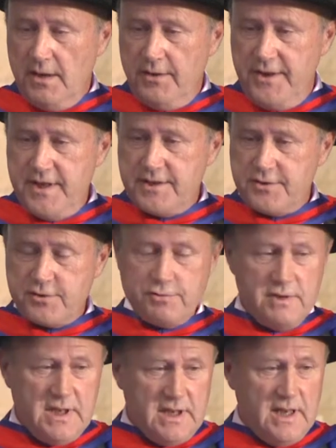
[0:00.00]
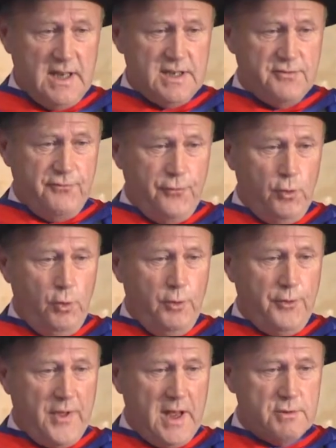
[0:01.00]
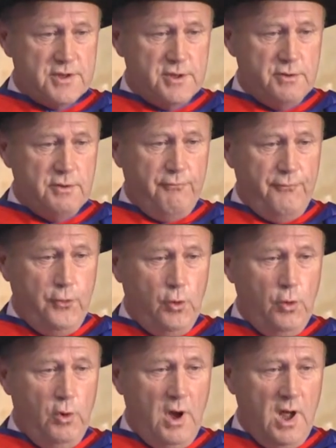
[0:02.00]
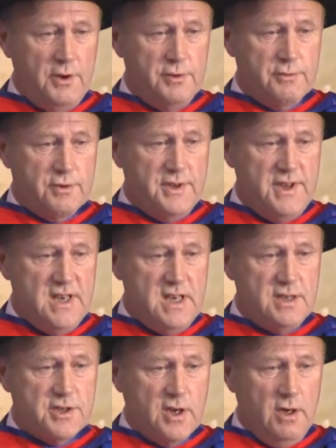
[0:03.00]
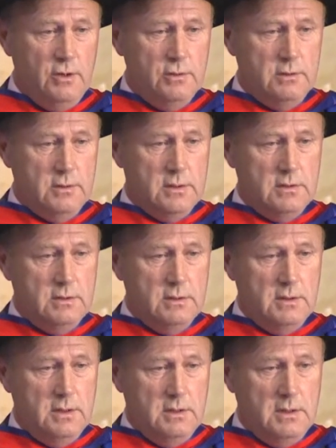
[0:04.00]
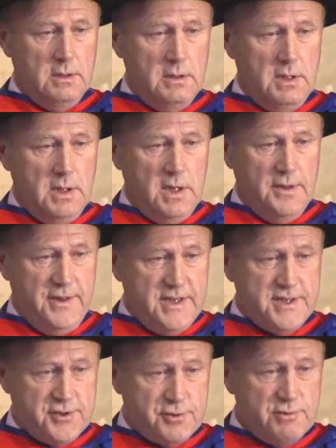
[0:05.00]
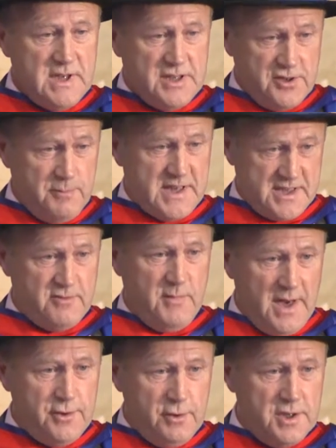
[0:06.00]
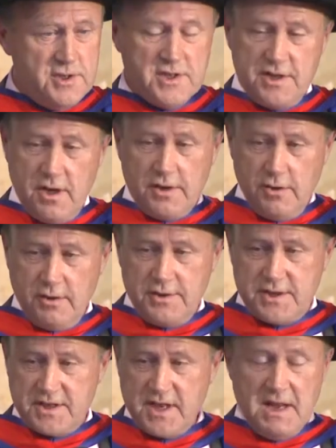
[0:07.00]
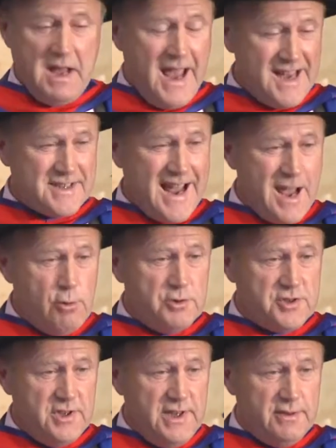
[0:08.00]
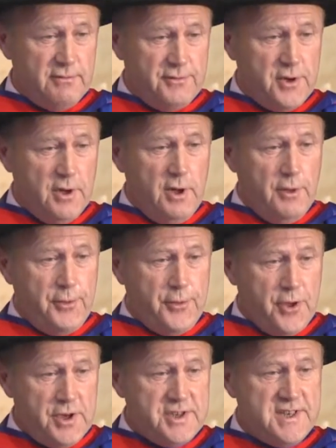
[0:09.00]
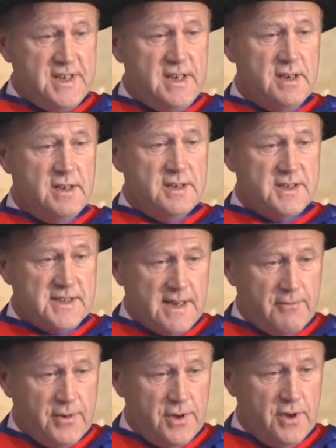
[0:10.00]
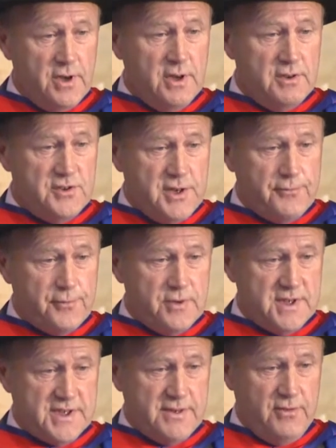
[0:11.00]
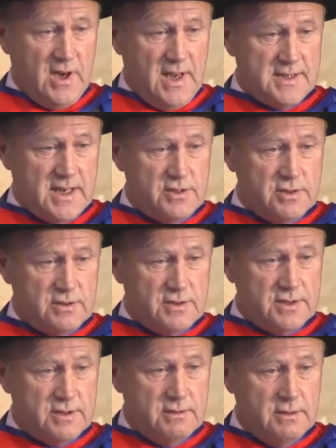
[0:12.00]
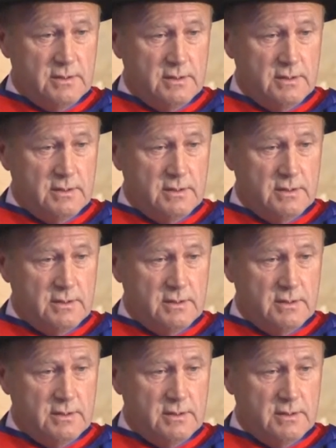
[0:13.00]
this tree is 4,400 years old. This tree, to the best of my knowledge as an archaeologist, has outlived 37 different civilizations.